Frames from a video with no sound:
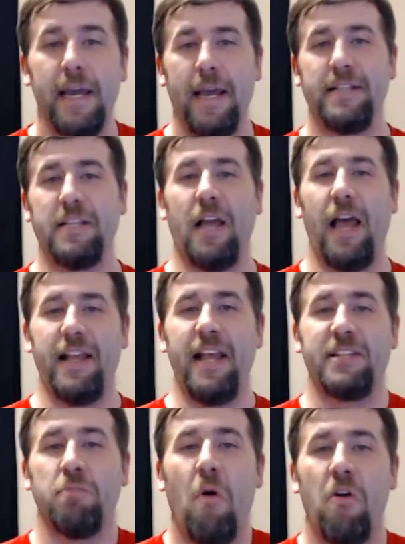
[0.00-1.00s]

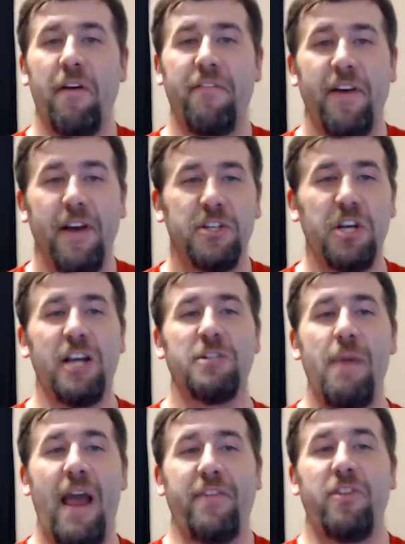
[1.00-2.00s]
It's more of
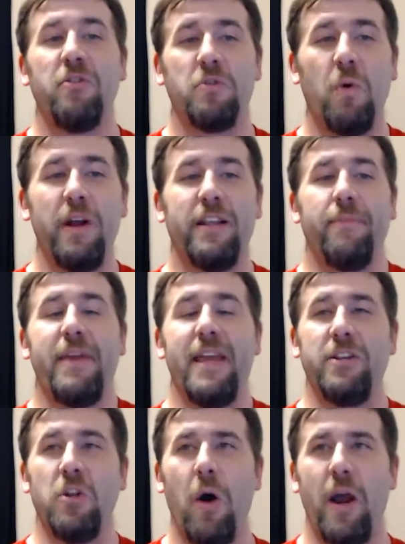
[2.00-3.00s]
Josh Matthews wanting to be
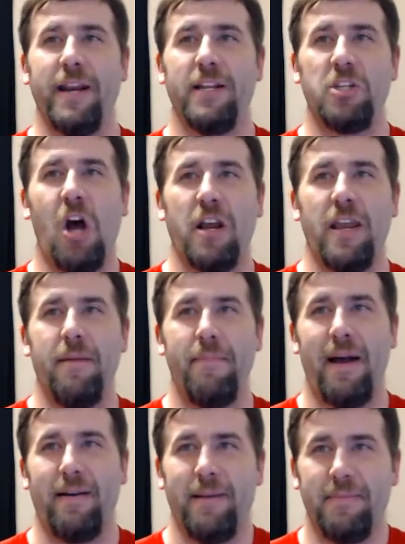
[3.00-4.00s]
annoying and talking
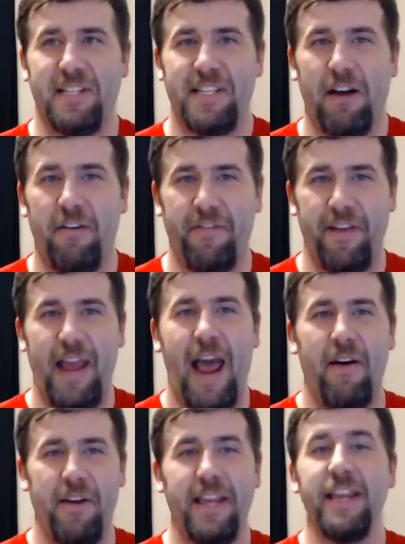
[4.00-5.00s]
about himself and
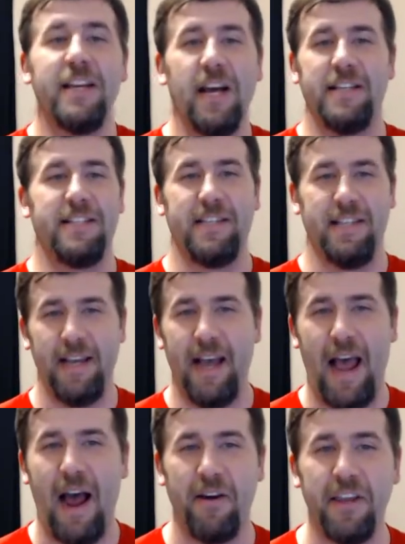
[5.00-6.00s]
how he
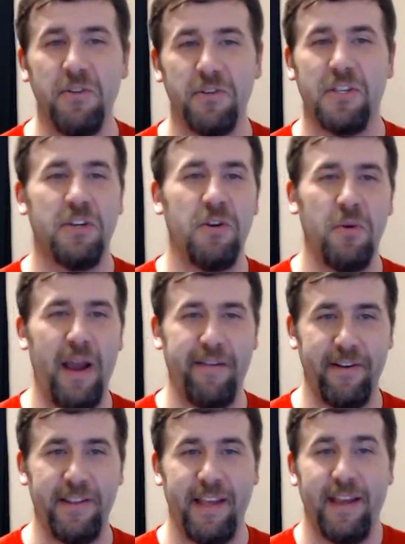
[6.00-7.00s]
used to do
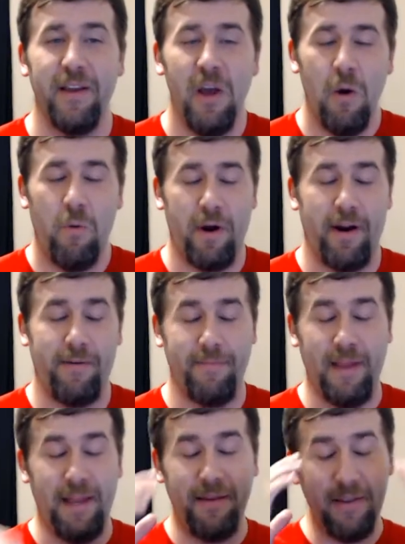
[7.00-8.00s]
everything, where,
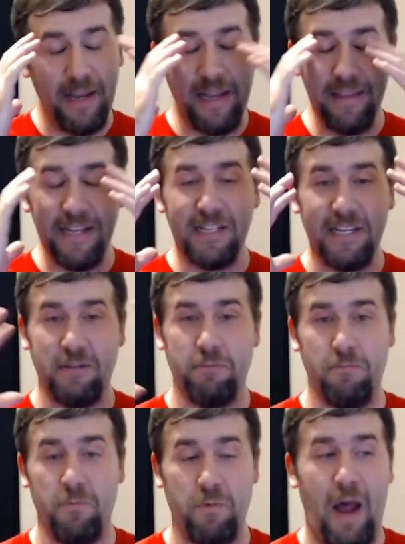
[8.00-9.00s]
at least is
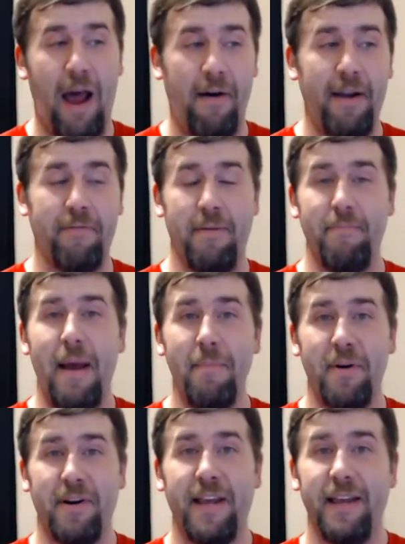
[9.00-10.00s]
how I
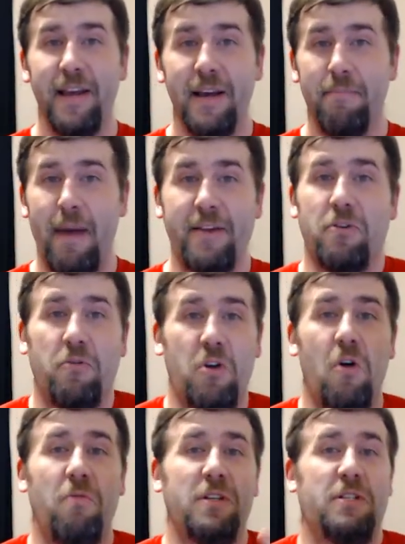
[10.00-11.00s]
remembered it, Michael
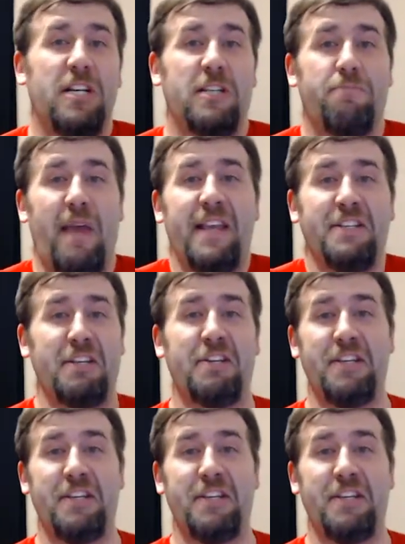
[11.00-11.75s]
Cole was just basically